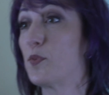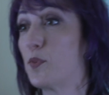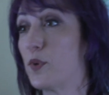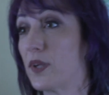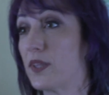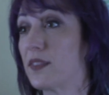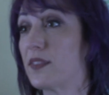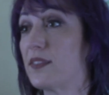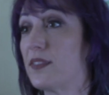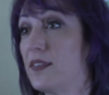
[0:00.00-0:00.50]

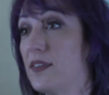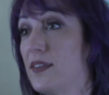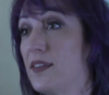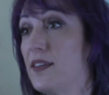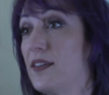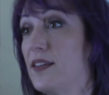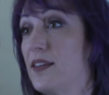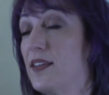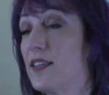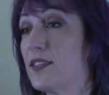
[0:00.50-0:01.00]
with
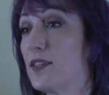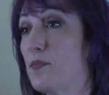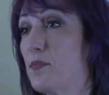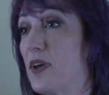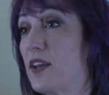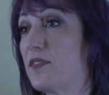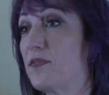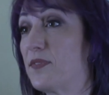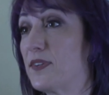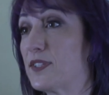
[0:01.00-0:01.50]
the
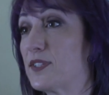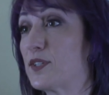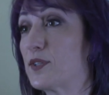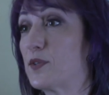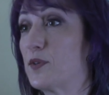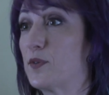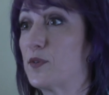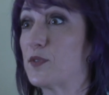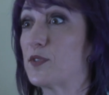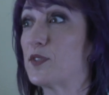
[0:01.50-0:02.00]

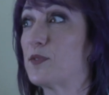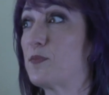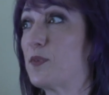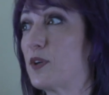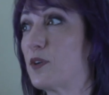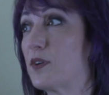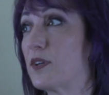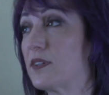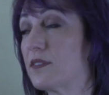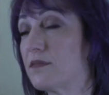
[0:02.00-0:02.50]
metaphysical
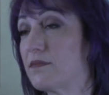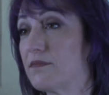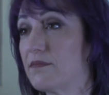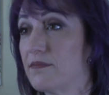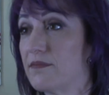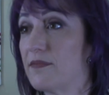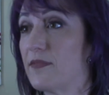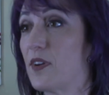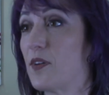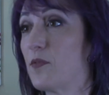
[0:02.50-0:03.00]
spirit
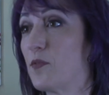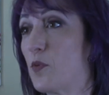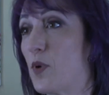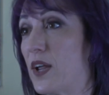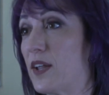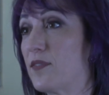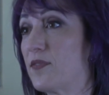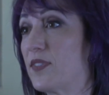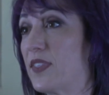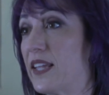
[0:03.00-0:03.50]

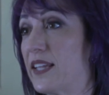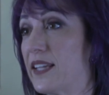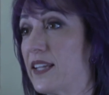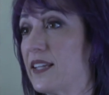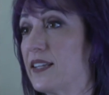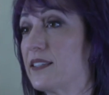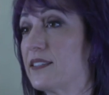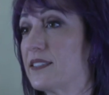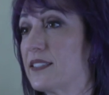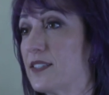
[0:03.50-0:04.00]
way of
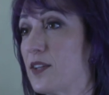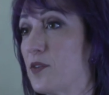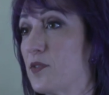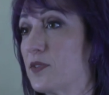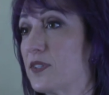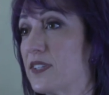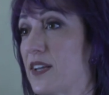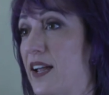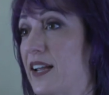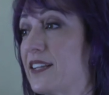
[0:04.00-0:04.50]
thinking. So
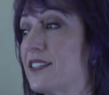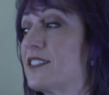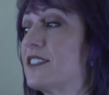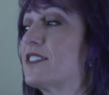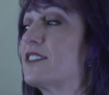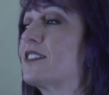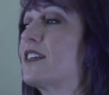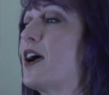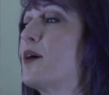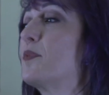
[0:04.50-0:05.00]
science
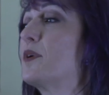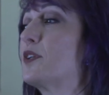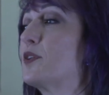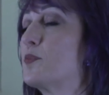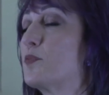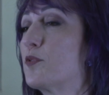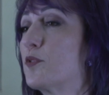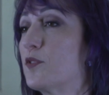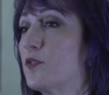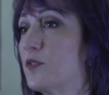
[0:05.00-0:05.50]
is coming to
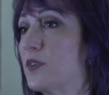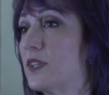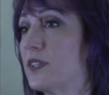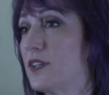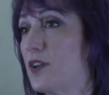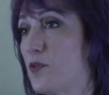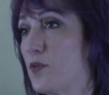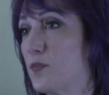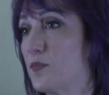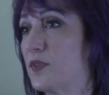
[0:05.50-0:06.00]
prove it.
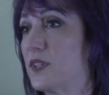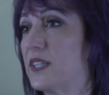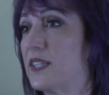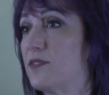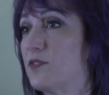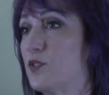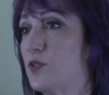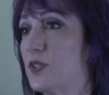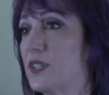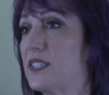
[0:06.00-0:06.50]
No one
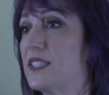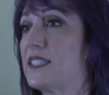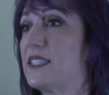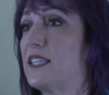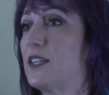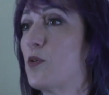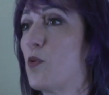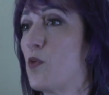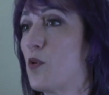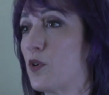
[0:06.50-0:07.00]
believed you could
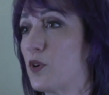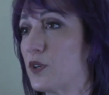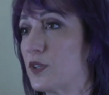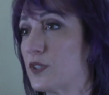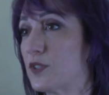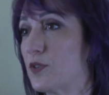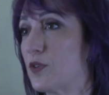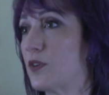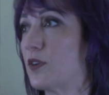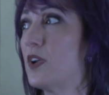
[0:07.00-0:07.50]
see
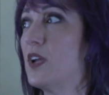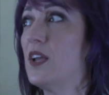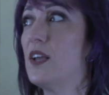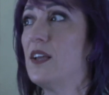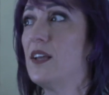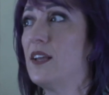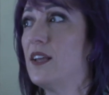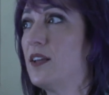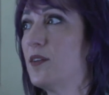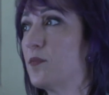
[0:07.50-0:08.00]
auras, or
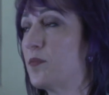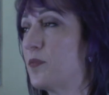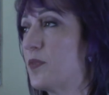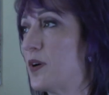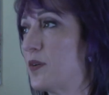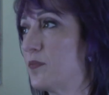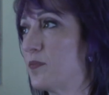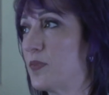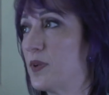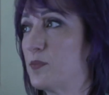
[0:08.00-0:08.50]

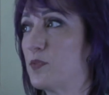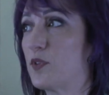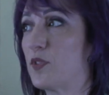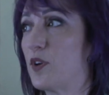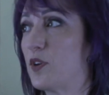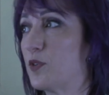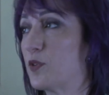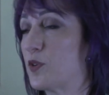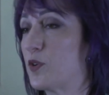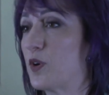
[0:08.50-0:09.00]
people
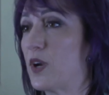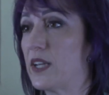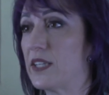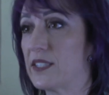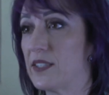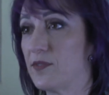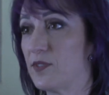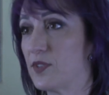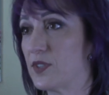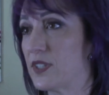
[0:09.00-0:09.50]
thought you were
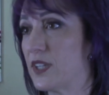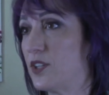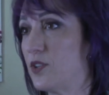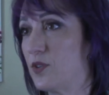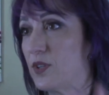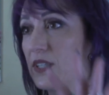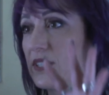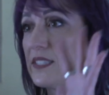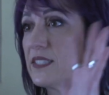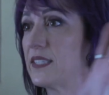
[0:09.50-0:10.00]
crazy if you said you
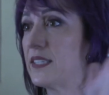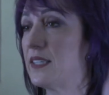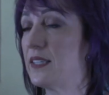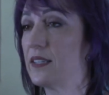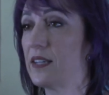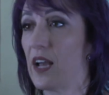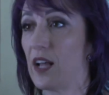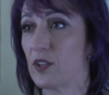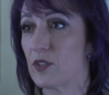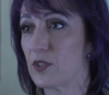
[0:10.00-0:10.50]
could see
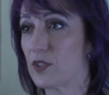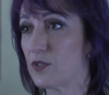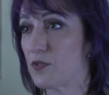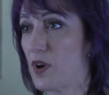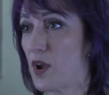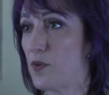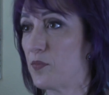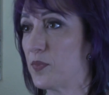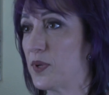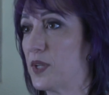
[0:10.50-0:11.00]
colors
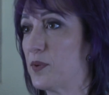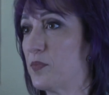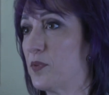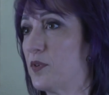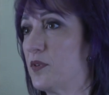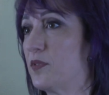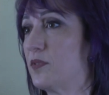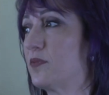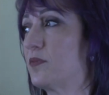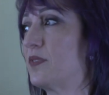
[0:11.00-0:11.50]
around
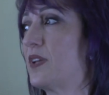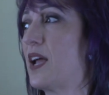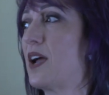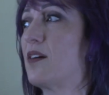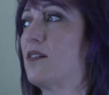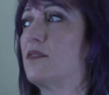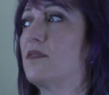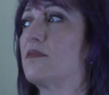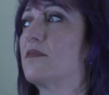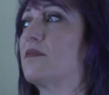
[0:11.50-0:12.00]
people.
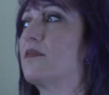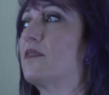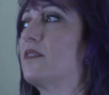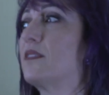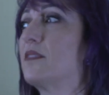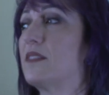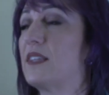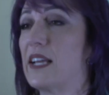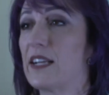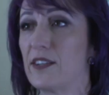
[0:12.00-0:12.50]
Now
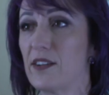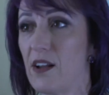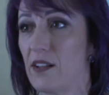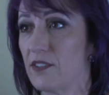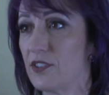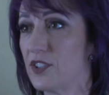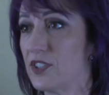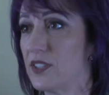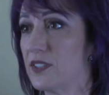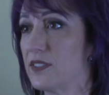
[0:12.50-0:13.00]

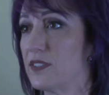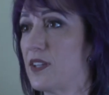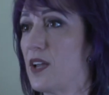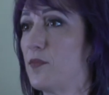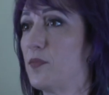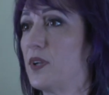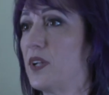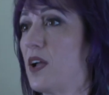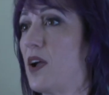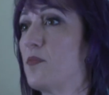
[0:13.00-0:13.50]
technology is
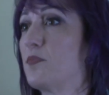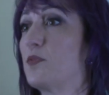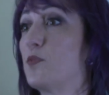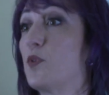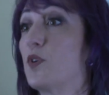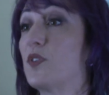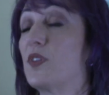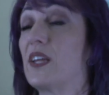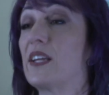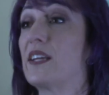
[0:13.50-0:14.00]
coming up
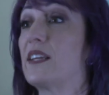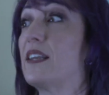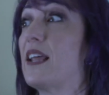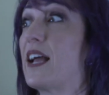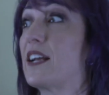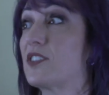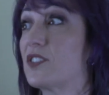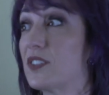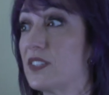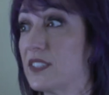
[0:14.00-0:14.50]
where they can
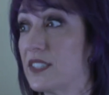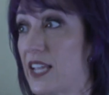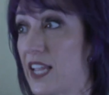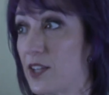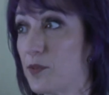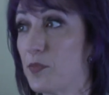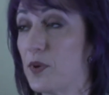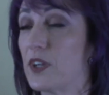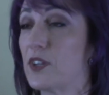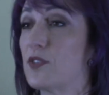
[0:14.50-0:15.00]
actually
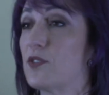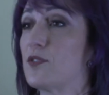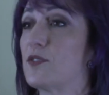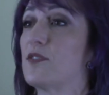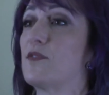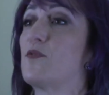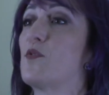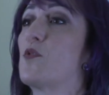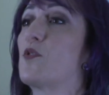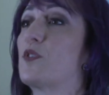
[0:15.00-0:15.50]
take pictures
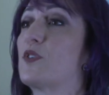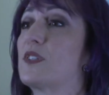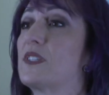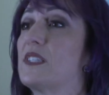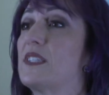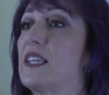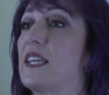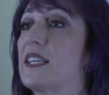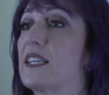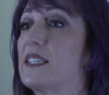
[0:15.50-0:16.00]
of auras
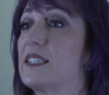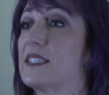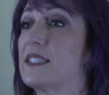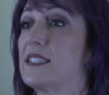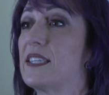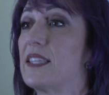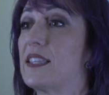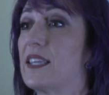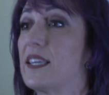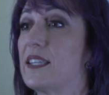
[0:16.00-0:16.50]
and they can
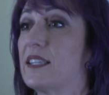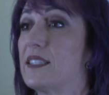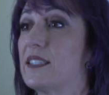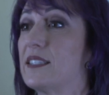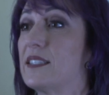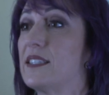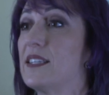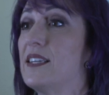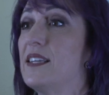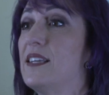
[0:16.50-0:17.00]
see that.
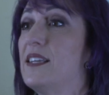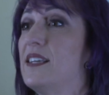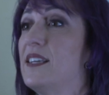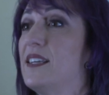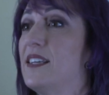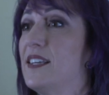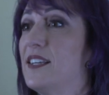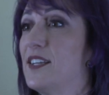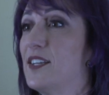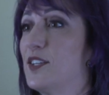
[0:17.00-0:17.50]
And
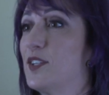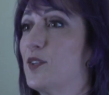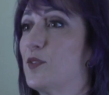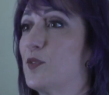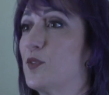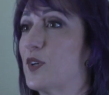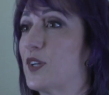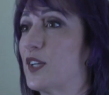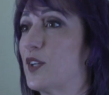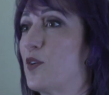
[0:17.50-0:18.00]
you
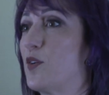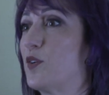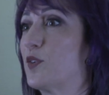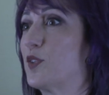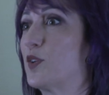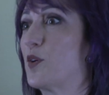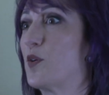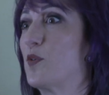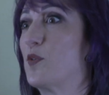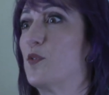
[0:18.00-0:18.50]
look at all
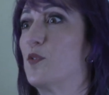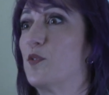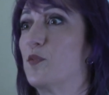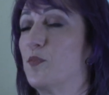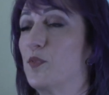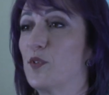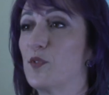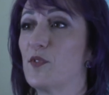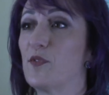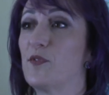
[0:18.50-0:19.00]
the old
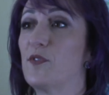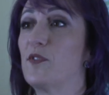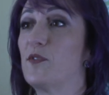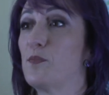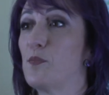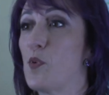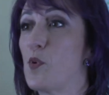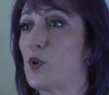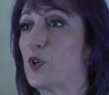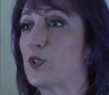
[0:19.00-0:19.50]
beautiful
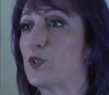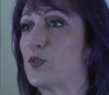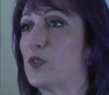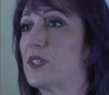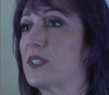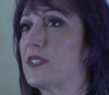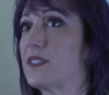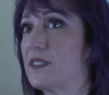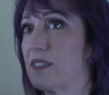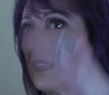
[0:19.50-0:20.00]

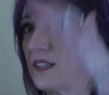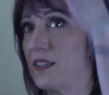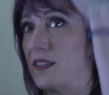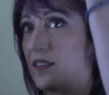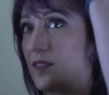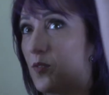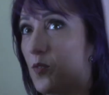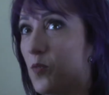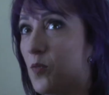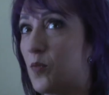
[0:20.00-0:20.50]
portraits
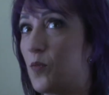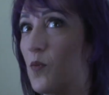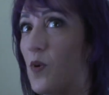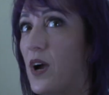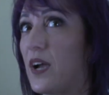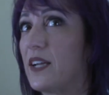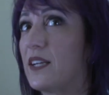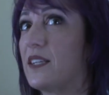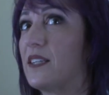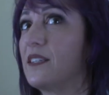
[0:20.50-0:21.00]
and
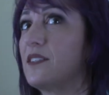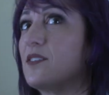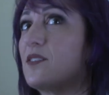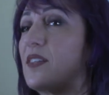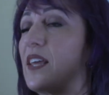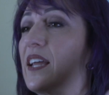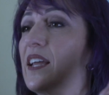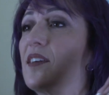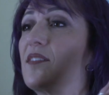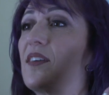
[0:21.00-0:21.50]
why do
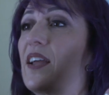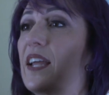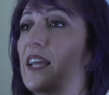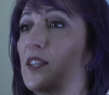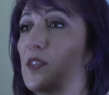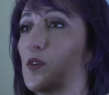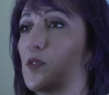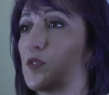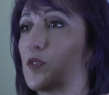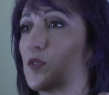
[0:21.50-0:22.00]
they have
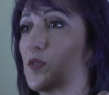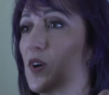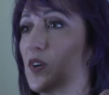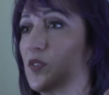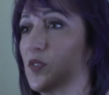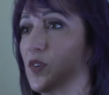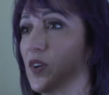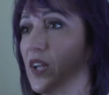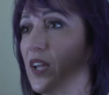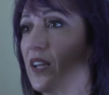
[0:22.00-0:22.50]
halos around
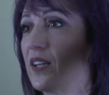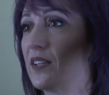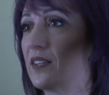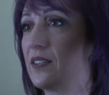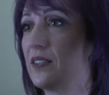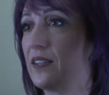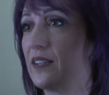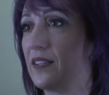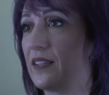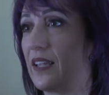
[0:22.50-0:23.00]
their head?
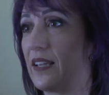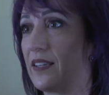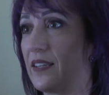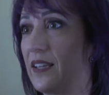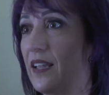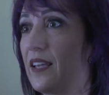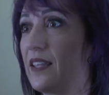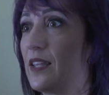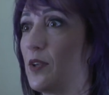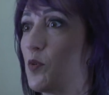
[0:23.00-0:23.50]
Like,
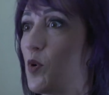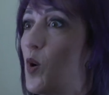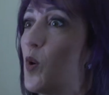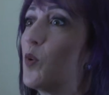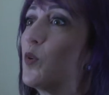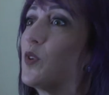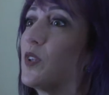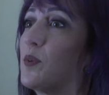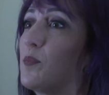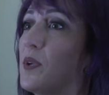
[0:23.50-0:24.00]
yeah, they were
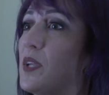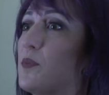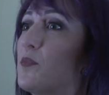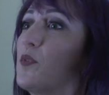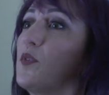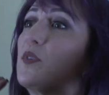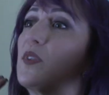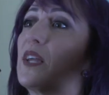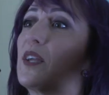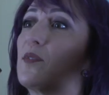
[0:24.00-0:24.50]
holy
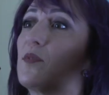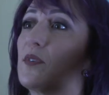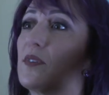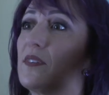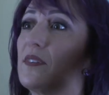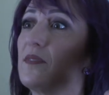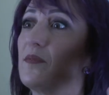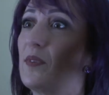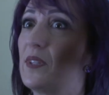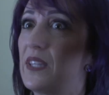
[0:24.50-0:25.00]
people,
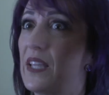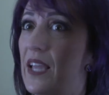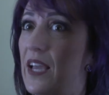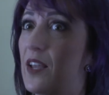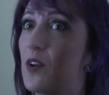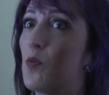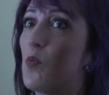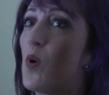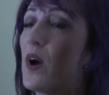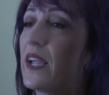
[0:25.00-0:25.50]
but they
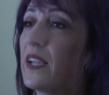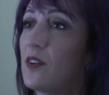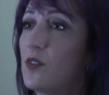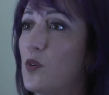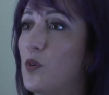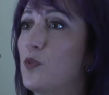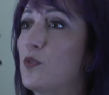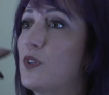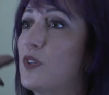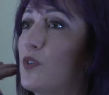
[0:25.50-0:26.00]
had a white
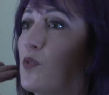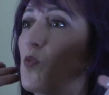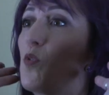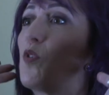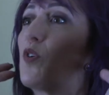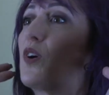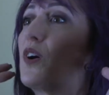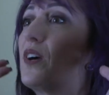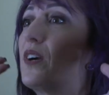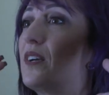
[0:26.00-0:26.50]
golden
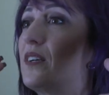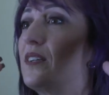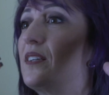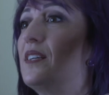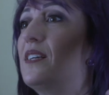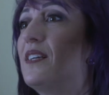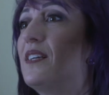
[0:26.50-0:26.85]
aura.